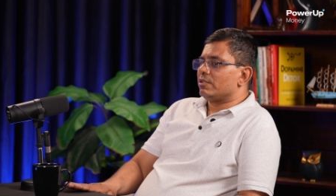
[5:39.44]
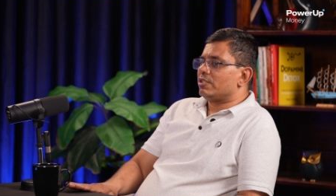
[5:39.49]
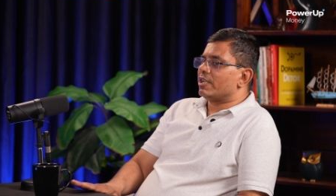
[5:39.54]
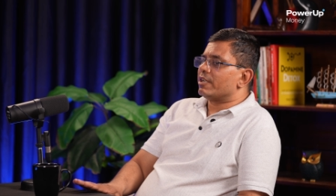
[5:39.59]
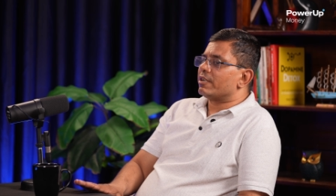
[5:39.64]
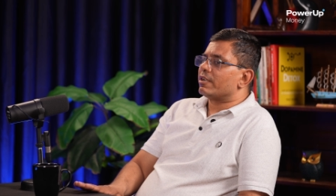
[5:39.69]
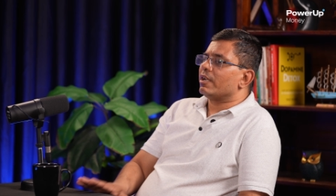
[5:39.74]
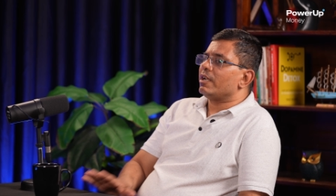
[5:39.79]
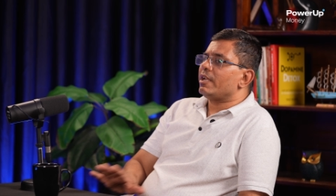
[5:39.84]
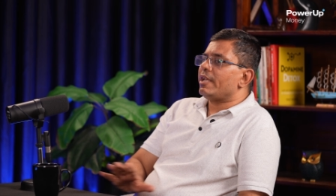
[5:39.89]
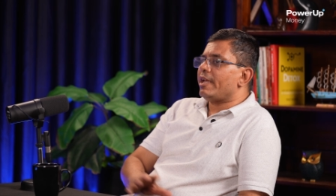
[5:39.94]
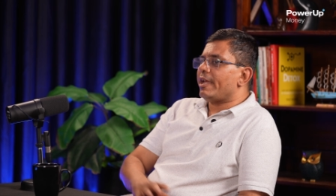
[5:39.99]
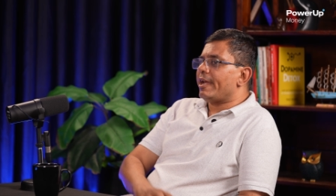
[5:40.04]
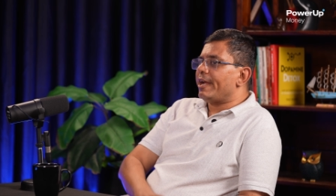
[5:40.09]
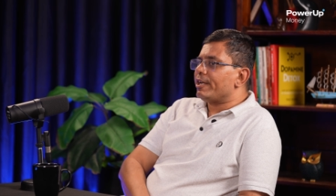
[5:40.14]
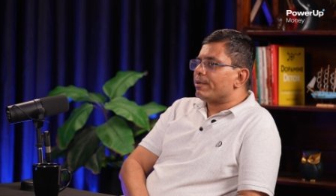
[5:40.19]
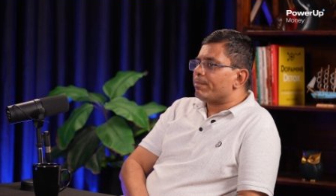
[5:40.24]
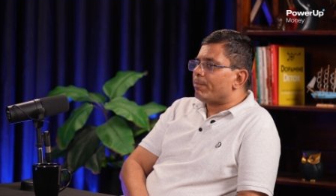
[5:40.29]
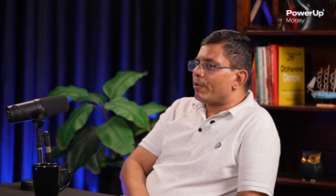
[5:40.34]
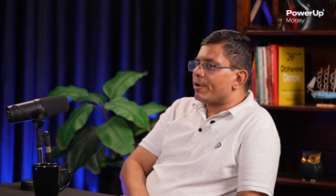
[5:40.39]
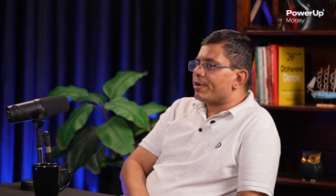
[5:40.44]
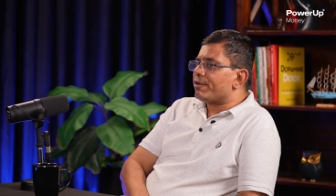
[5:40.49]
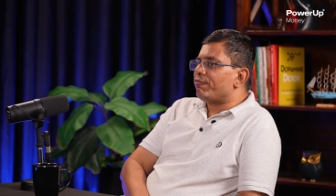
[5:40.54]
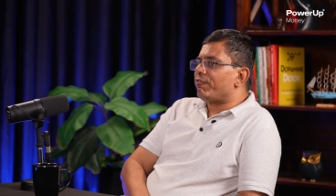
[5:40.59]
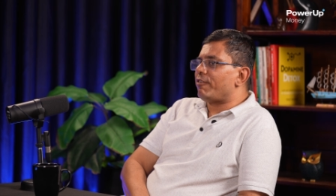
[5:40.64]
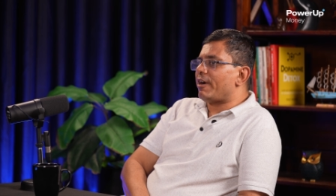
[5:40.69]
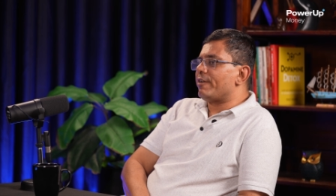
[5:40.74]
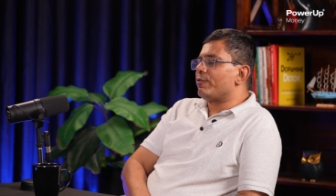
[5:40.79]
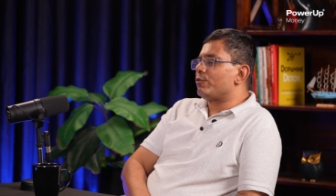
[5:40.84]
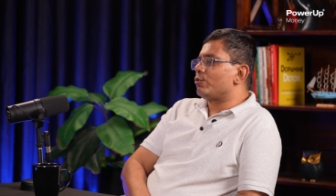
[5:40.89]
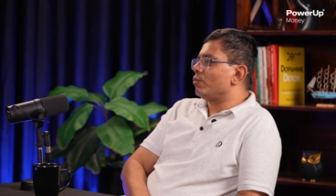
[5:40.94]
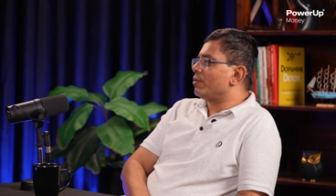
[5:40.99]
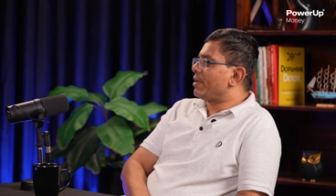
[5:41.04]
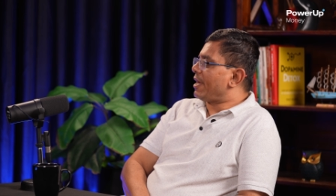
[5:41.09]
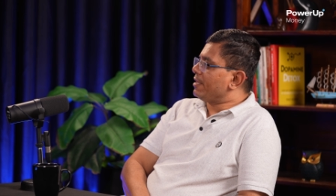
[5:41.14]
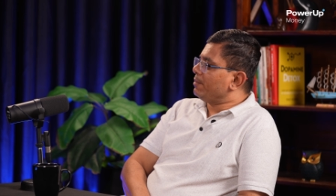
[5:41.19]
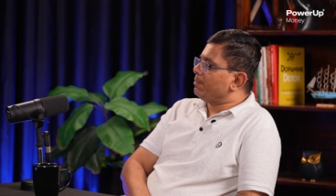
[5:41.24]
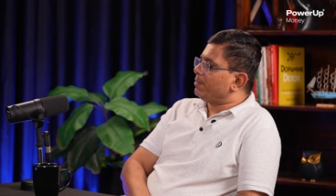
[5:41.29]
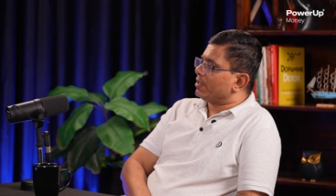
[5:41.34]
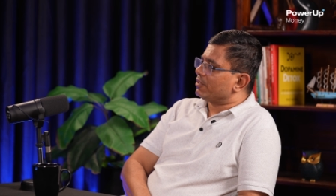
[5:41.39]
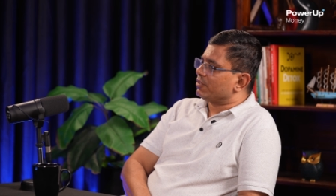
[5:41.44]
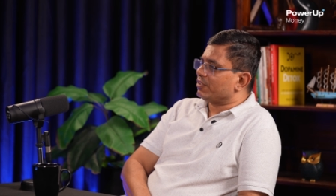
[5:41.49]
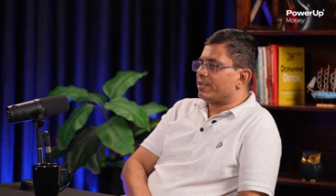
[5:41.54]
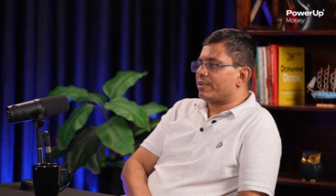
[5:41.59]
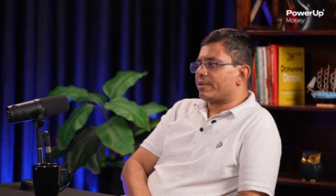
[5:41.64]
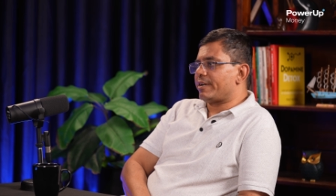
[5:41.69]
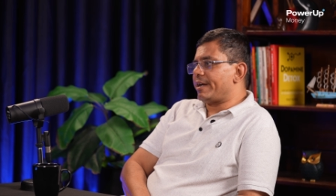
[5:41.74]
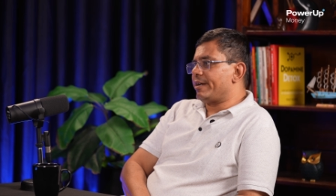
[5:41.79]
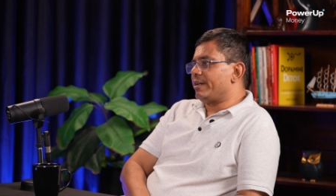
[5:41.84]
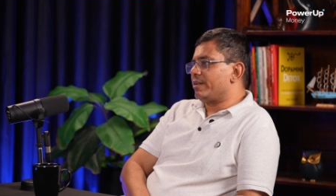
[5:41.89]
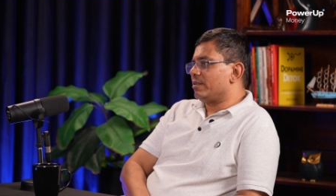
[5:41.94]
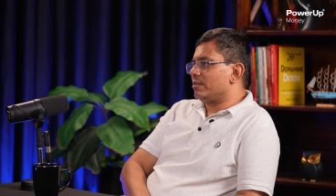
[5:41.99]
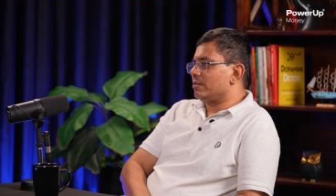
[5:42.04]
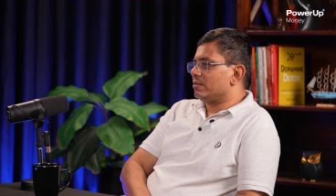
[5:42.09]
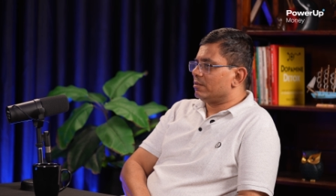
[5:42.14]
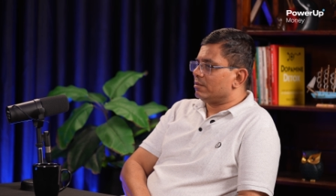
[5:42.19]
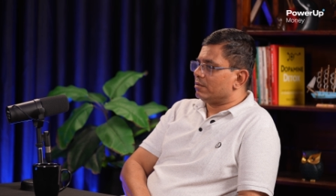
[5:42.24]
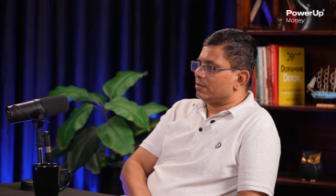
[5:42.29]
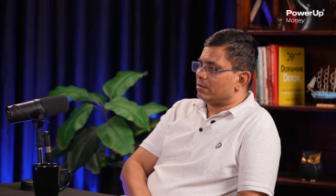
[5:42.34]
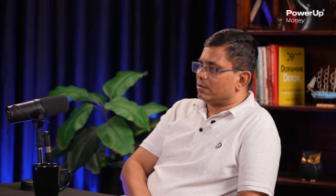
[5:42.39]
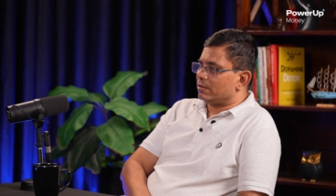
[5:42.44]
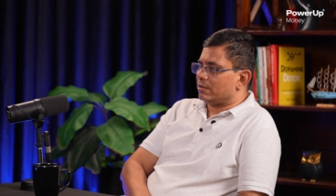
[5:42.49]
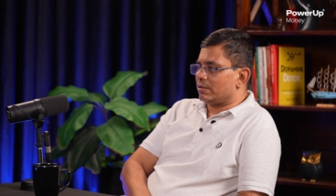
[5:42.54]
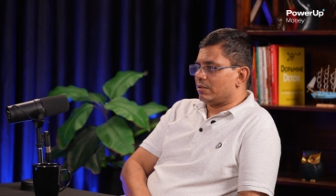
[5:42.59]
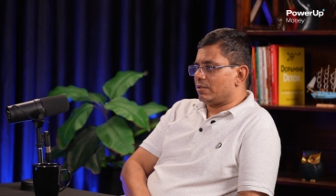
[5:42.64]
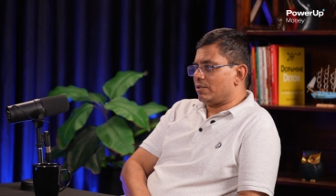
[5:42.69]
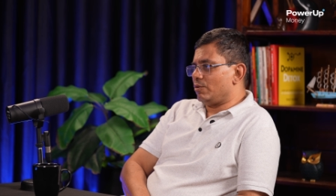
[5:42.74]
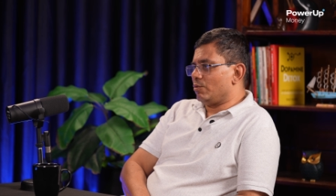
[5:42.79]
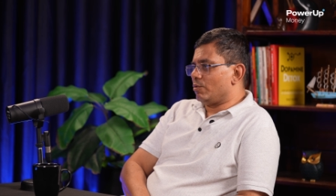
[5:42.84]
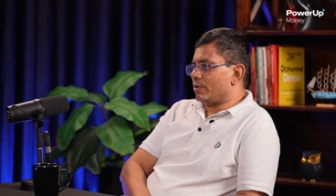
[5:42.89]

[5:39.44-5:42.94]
Generally 8.5 to 9% rent you